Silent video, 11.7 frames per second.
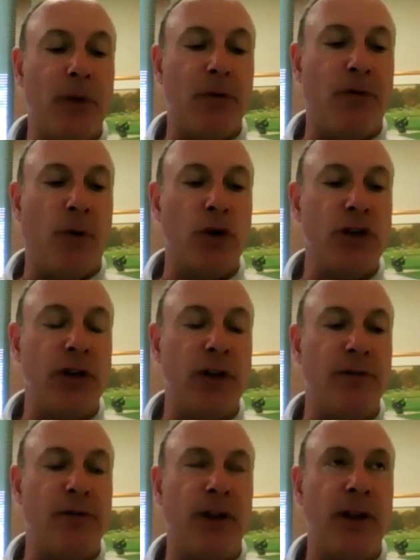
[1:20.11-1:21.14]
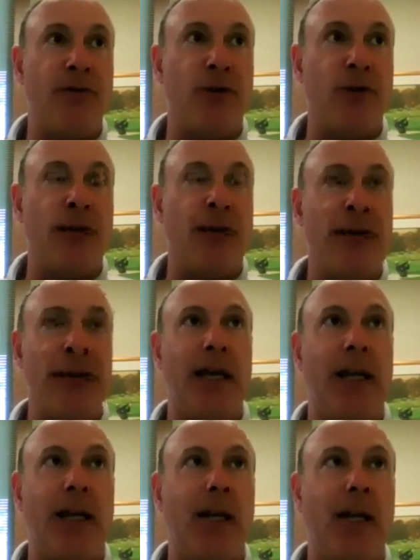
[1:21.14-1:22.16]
Fortunately for me,